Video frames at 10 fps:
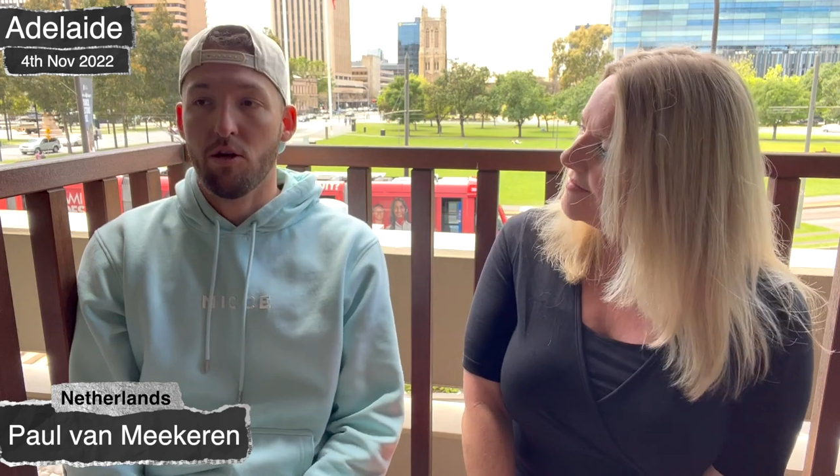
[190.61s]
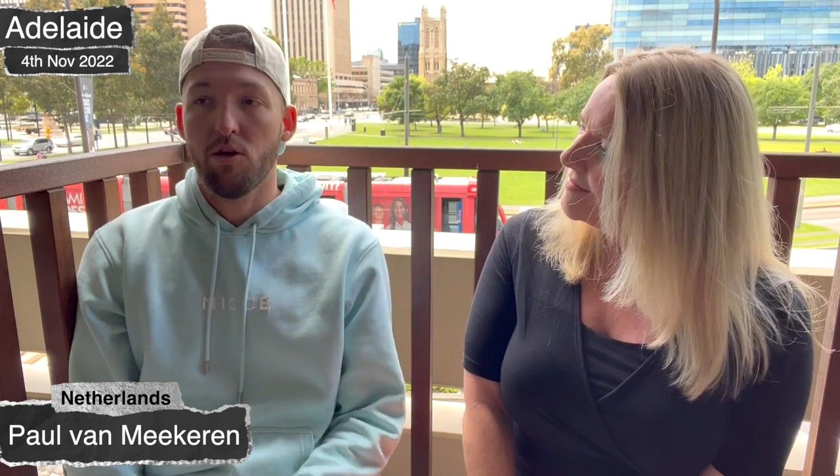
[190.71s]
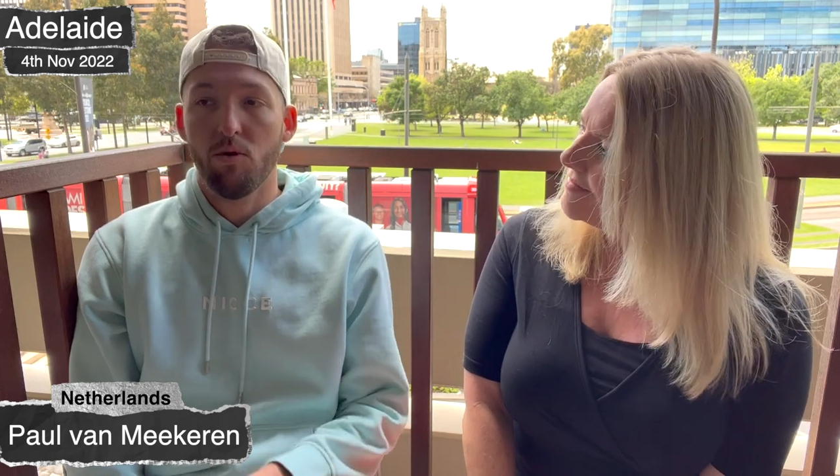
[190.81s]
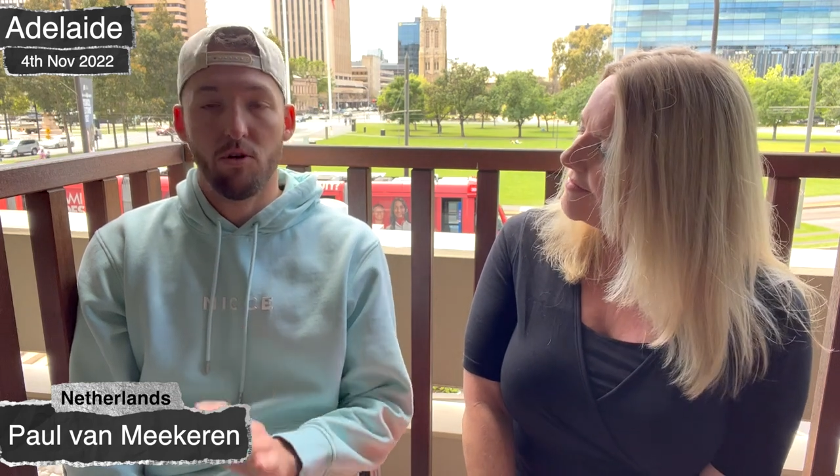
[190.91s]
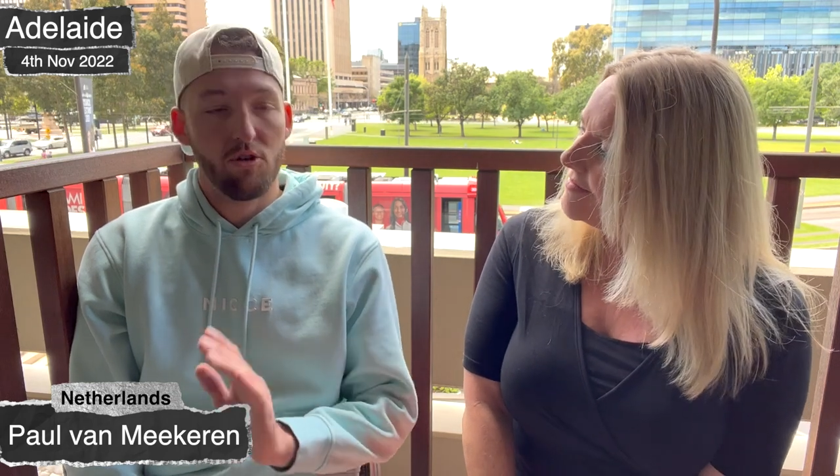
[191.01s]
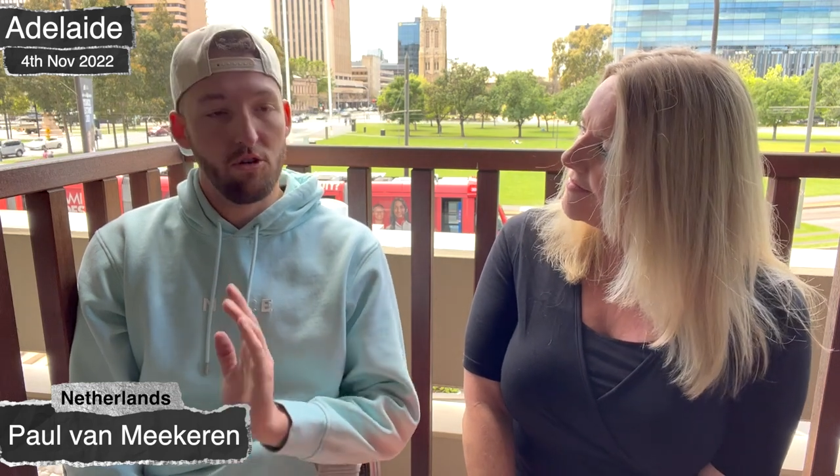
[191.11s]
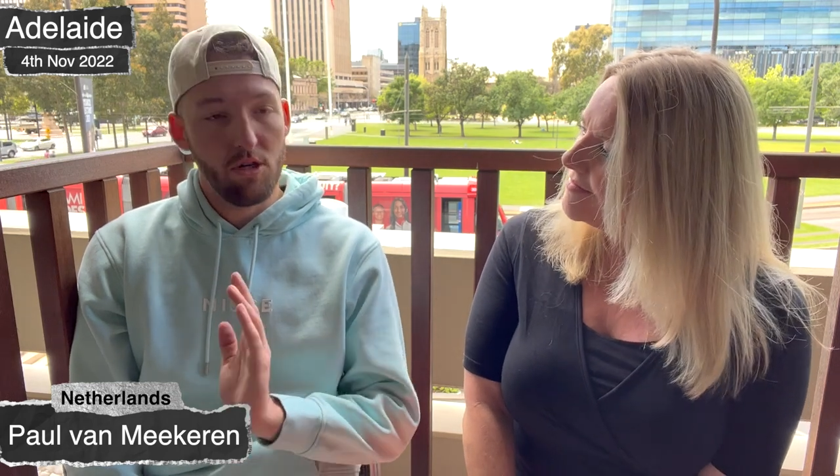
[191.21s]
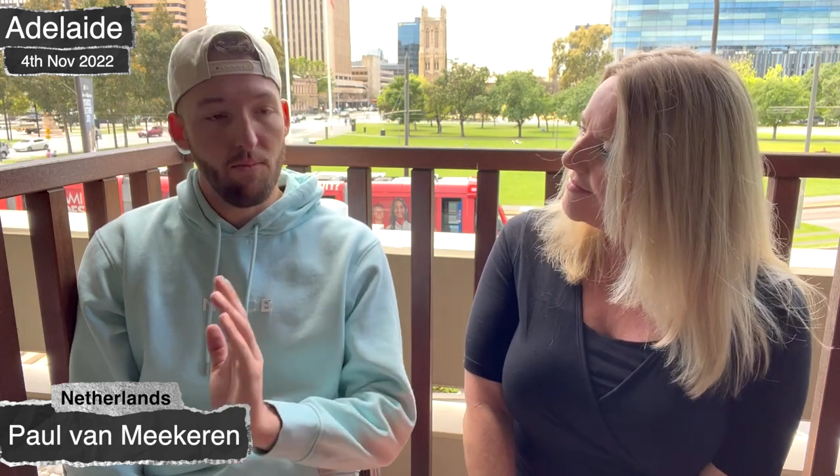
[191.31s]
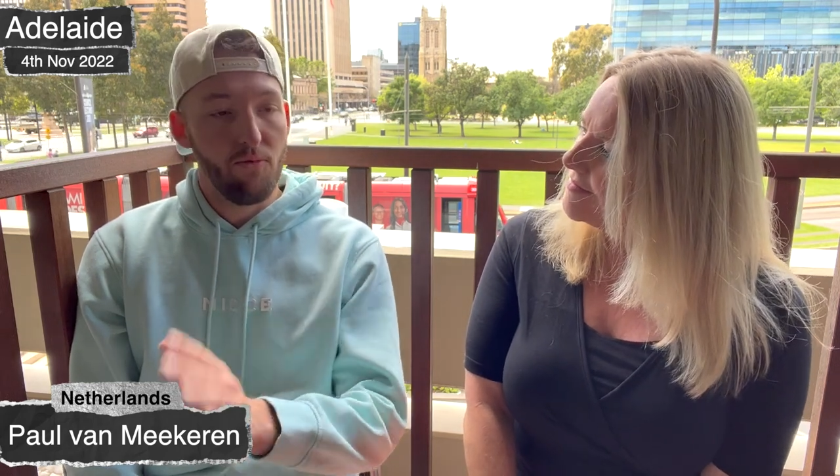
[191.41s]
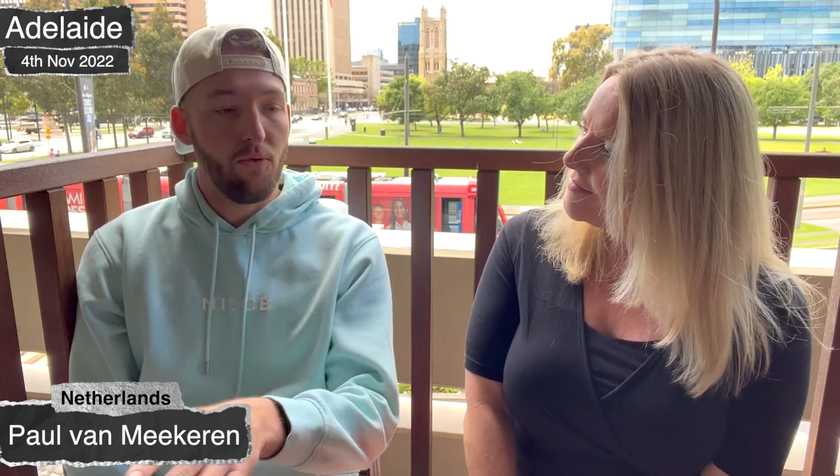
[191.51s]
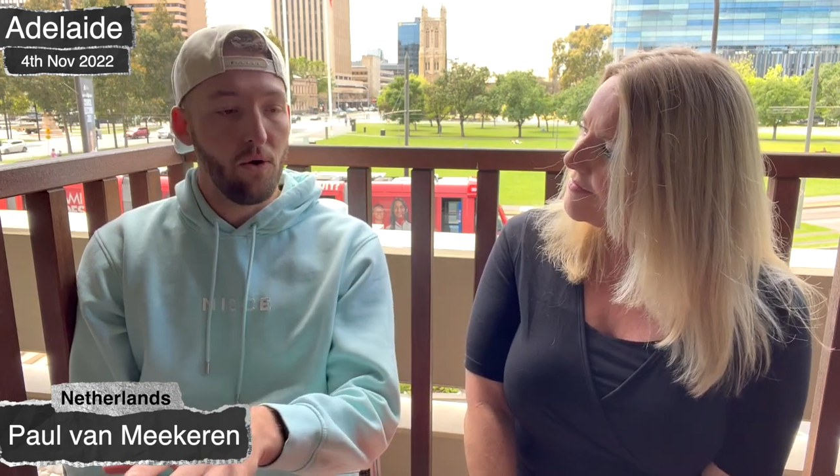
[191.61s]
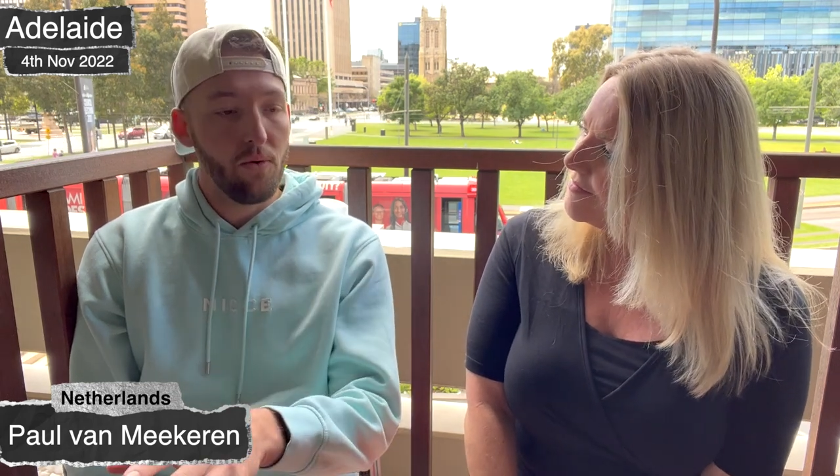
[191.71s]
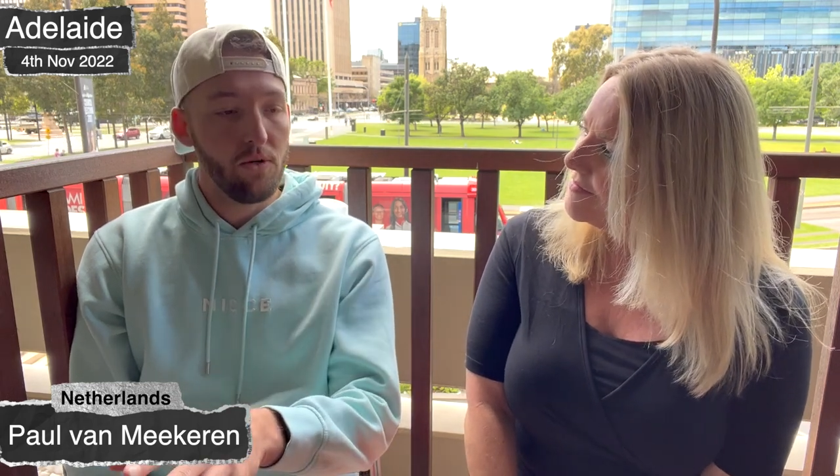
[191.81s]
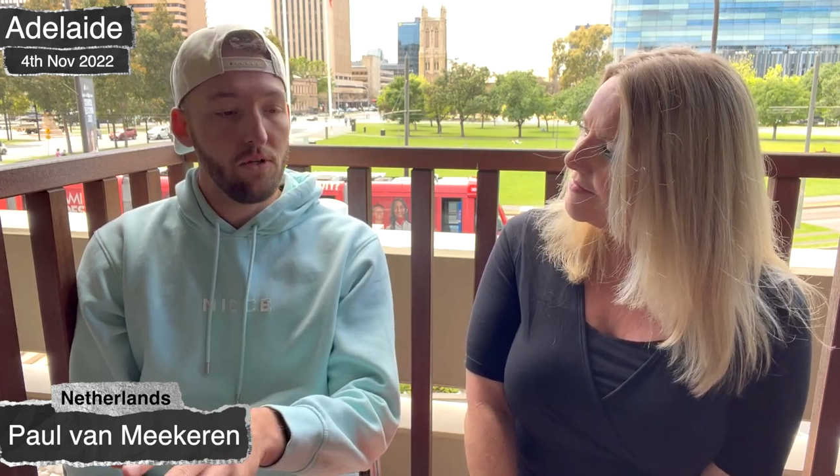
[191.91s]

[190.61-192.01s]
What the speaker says: cue was to jump forward,